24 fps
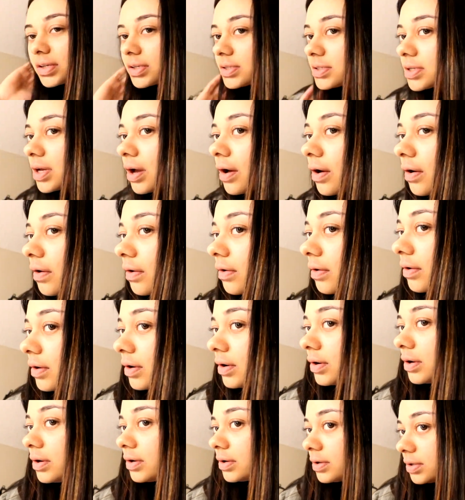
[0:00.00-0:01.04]
can tell,
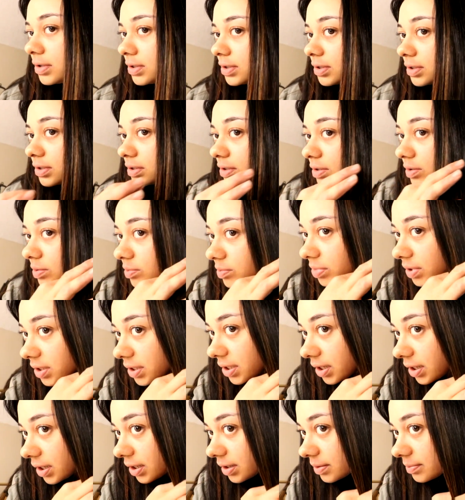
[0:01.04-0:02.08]
but
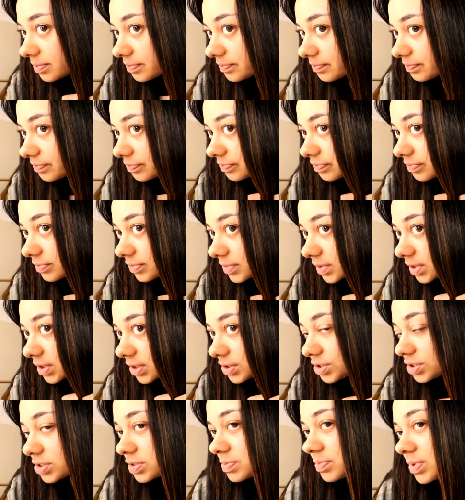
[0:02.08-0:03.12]

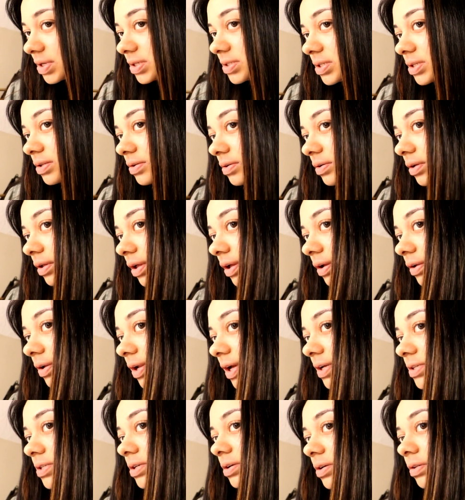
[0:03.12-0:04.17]
it just makes it look like
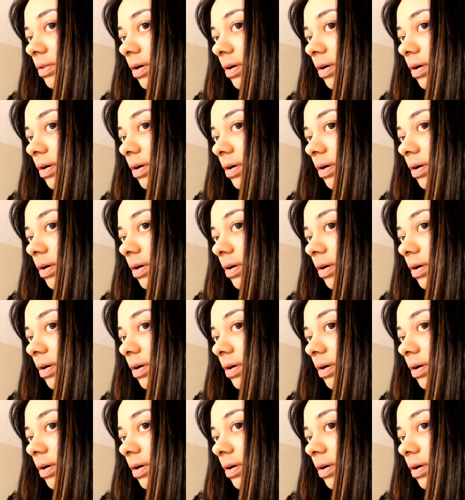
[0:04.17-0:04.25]
nice and